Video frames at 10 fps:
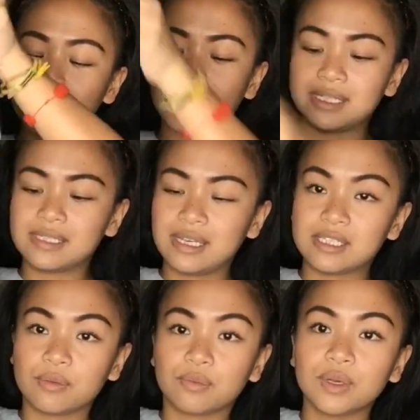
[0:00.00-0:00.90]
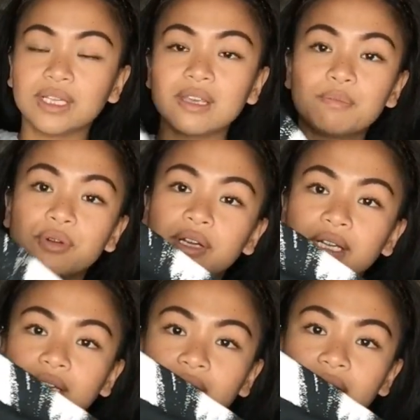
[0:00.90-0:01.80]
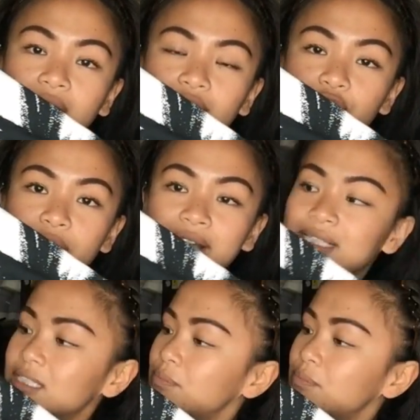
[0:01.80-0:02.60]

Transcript: but it's a really pretty dress.